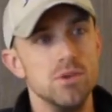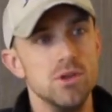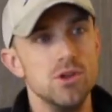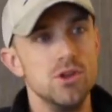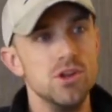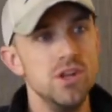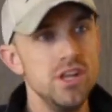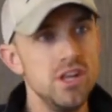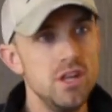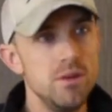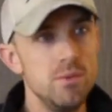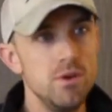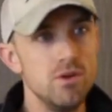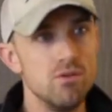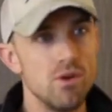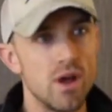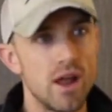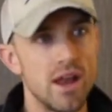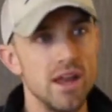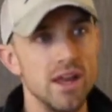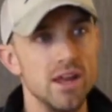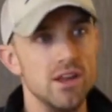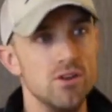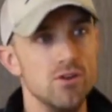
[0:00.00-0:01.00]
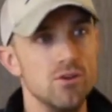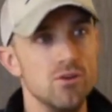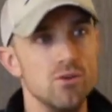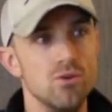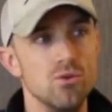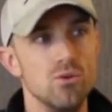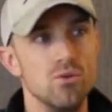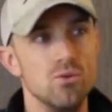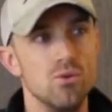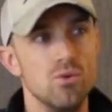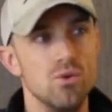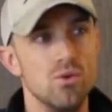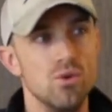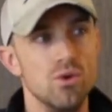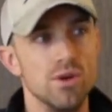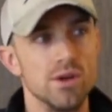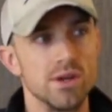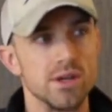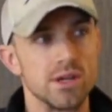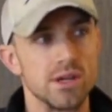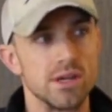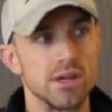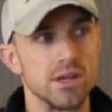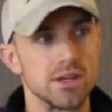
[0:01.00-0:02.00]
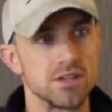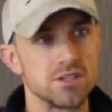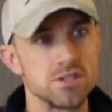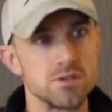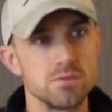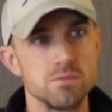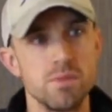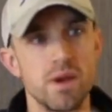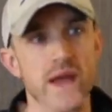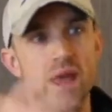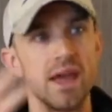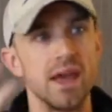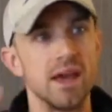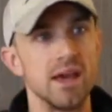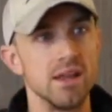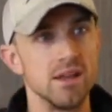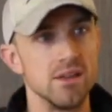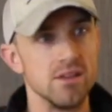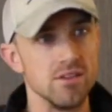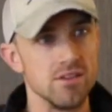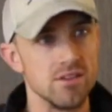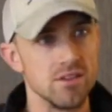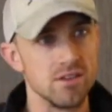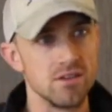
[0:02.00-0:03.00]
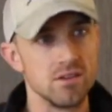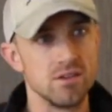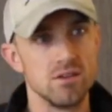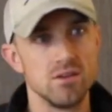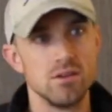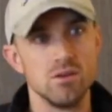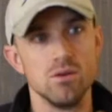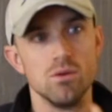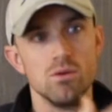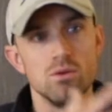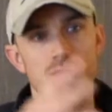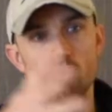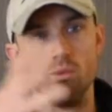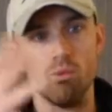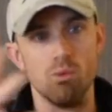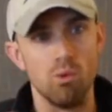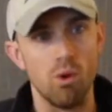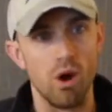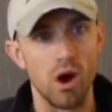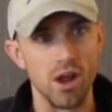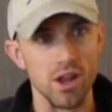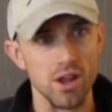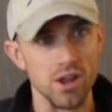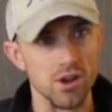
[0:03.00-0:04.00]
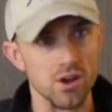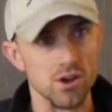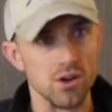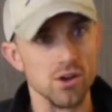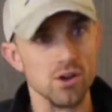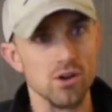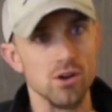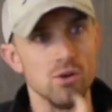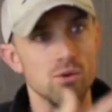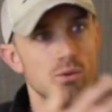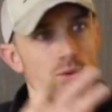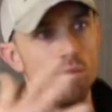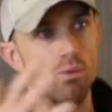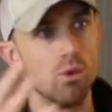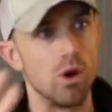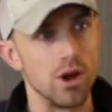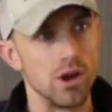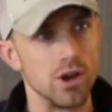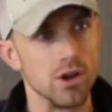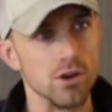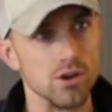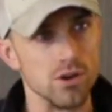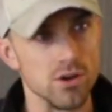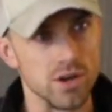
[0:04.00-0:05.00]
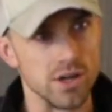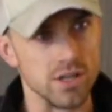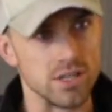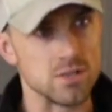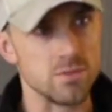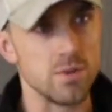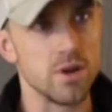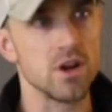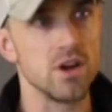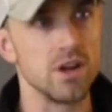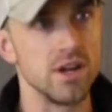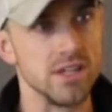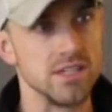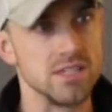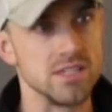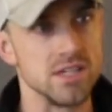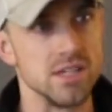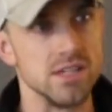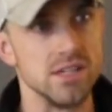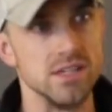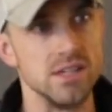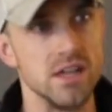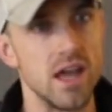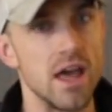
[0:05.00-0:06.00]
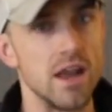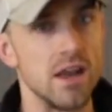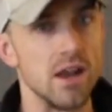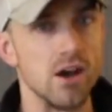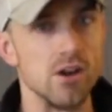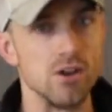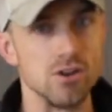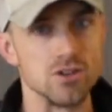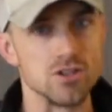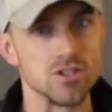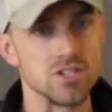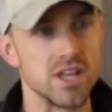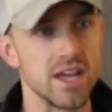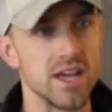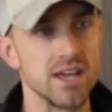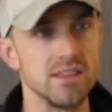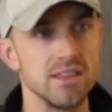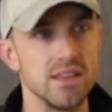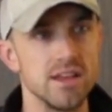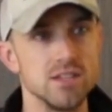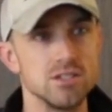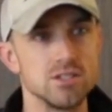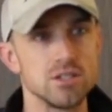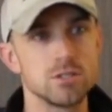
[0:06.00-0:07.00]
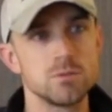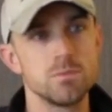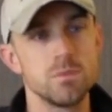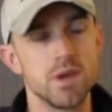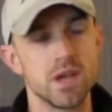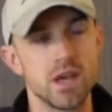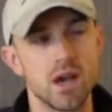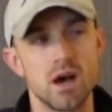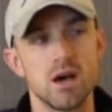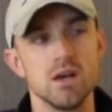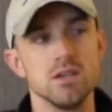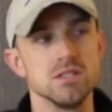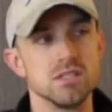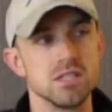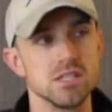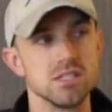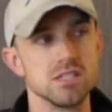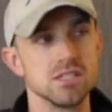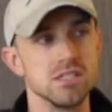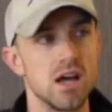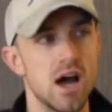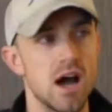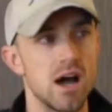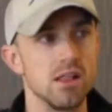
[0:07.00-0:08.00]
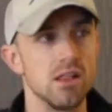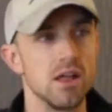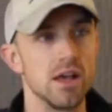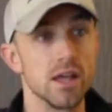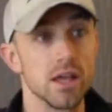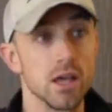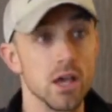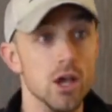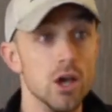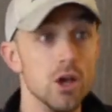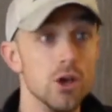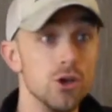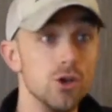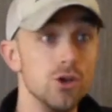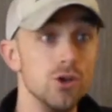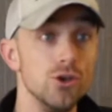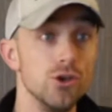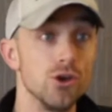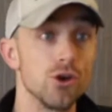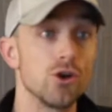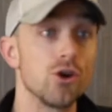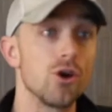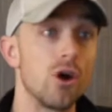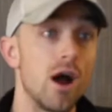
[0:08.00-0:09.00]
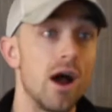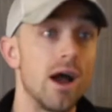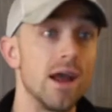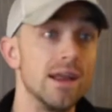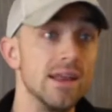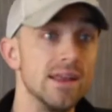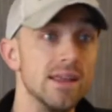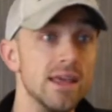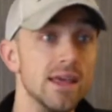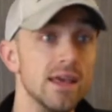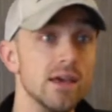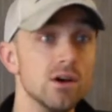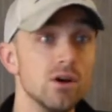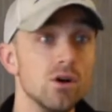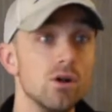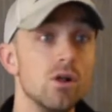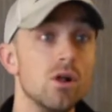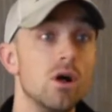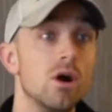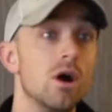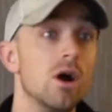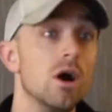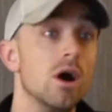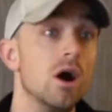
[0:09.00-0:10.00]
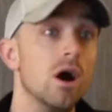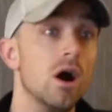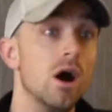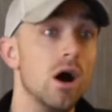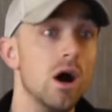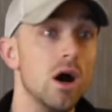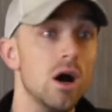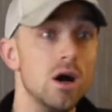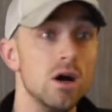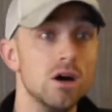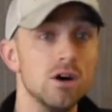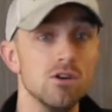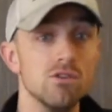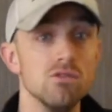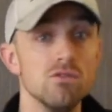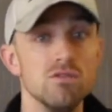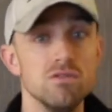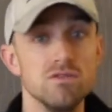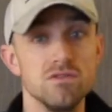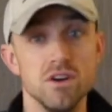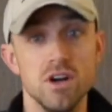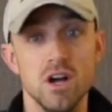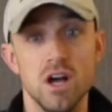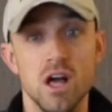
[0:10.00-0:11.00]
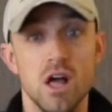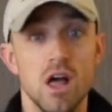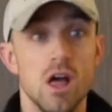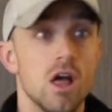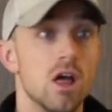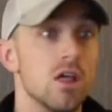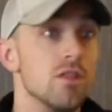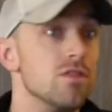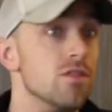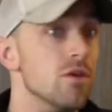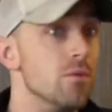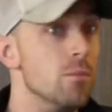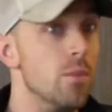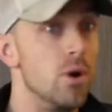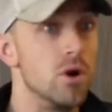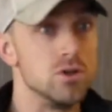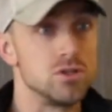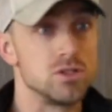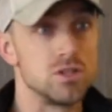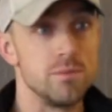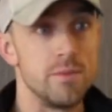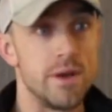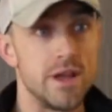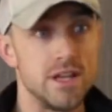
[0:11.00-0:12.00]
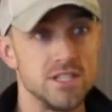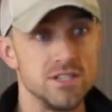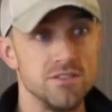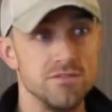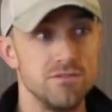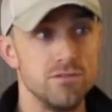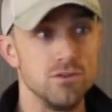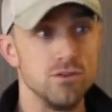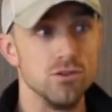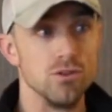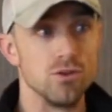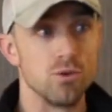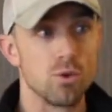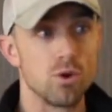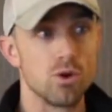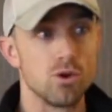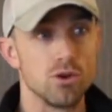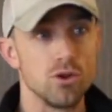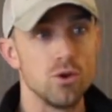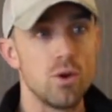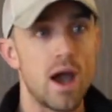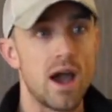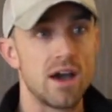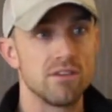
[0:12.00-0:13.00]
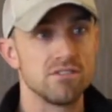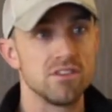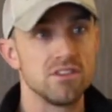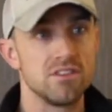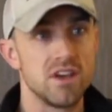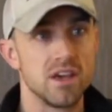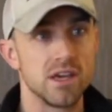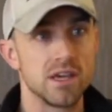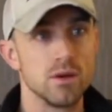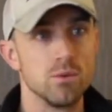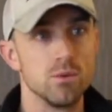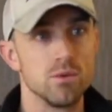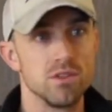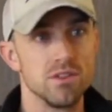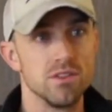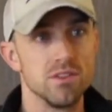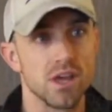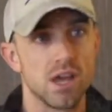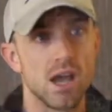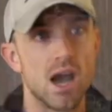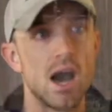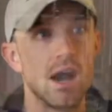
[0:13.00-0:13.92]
you need to be ready to expand what you're experiencing and understand that just because it's not like your ideal of the most amazing food in the world, you have to take it within the